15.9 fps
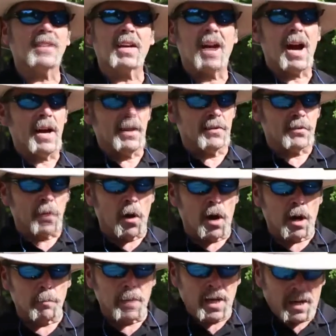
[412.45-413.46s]
the guy is
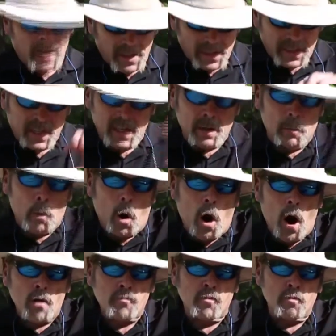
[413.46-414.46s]
on me, I need to get him
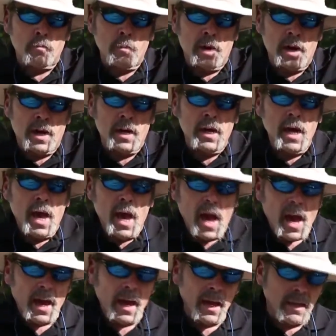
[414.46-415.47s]
off of me
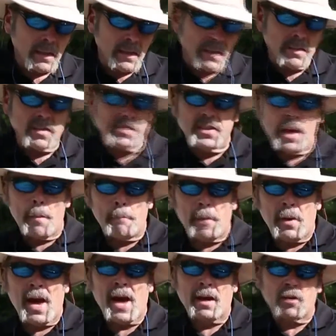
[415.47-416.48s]
and step
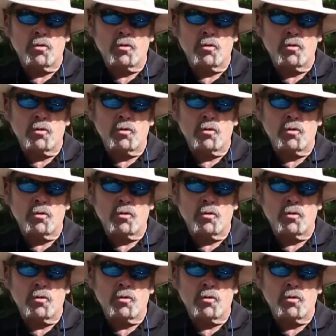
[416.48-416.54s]
back,